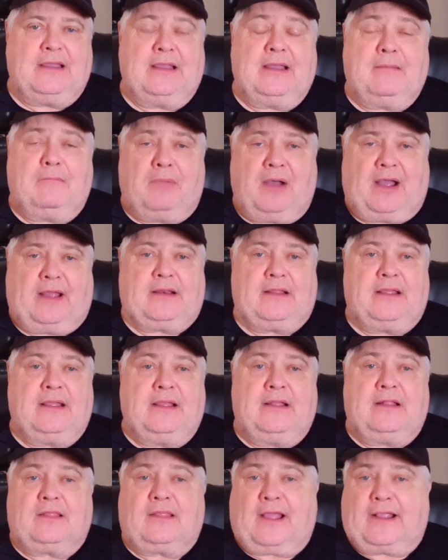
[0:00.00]
But,
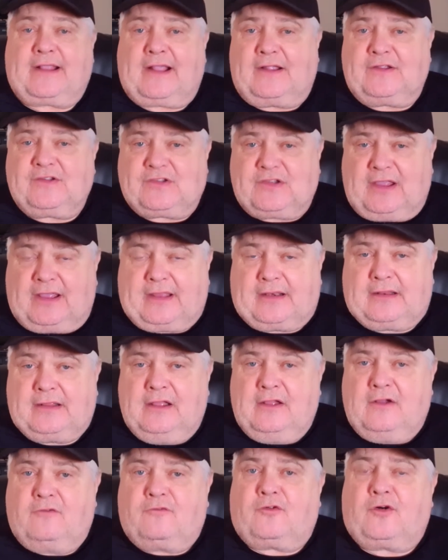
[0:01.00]
like I said,
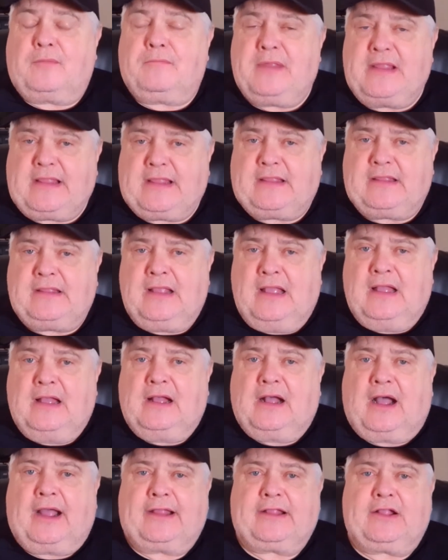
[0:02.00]
for me,
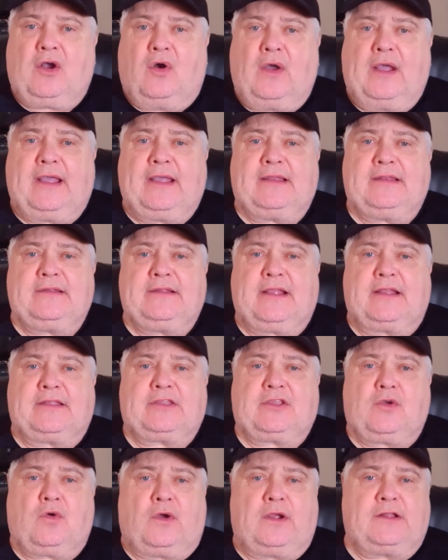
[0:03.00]
I go ahead and get
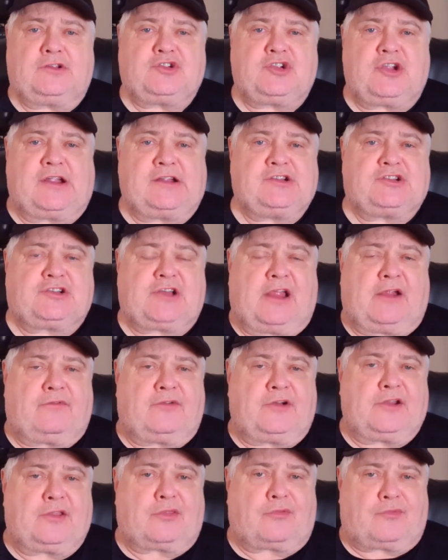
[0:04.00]
the oil changed
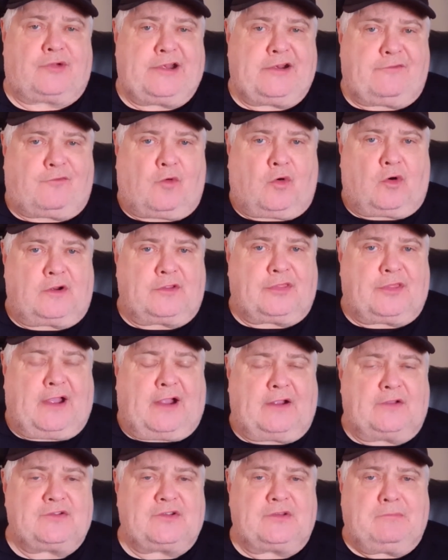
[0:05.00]
every 3,000 to
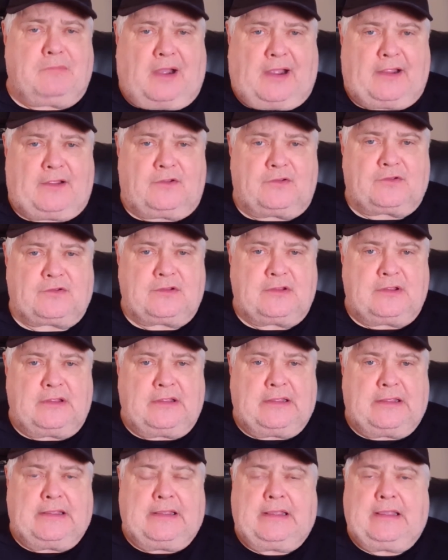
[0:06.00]
4,000 miles.
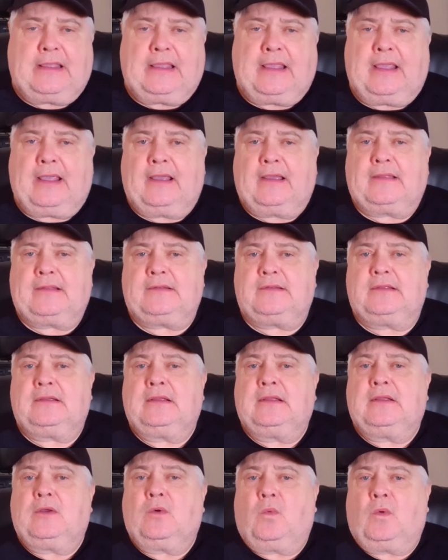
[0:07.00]
And
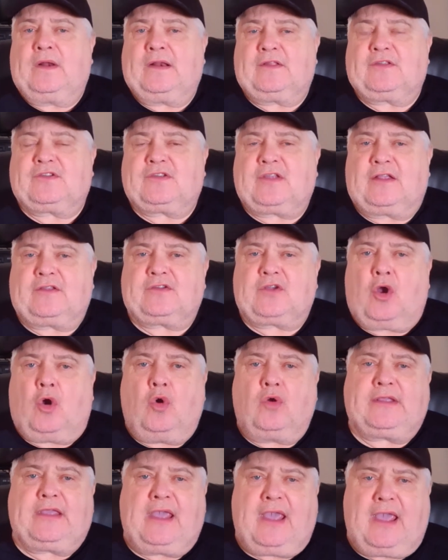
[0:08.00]
when it says
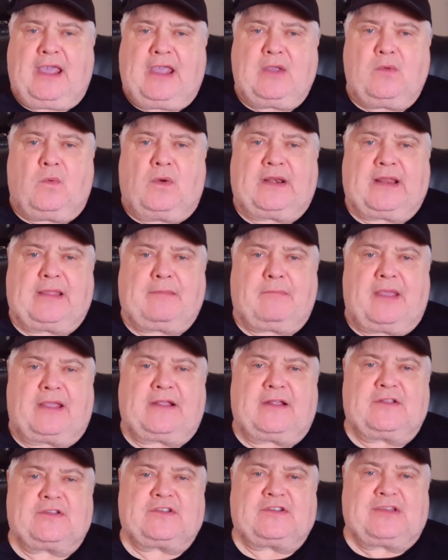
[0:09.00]
okay, when I make
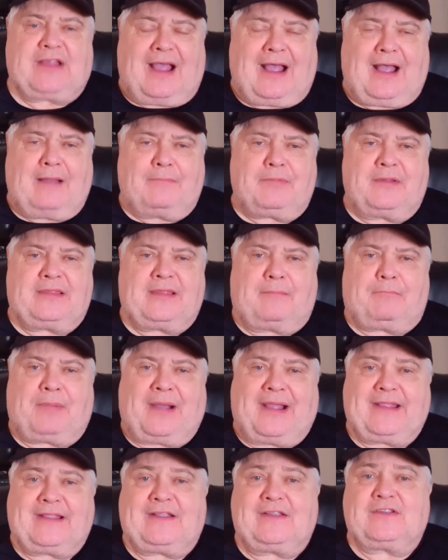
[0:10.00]
a stop and the
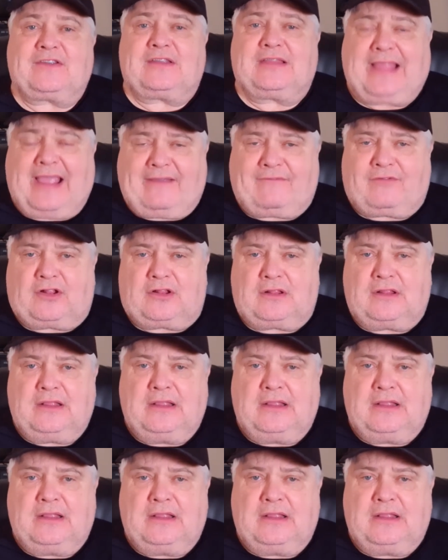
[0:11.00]
bike is level,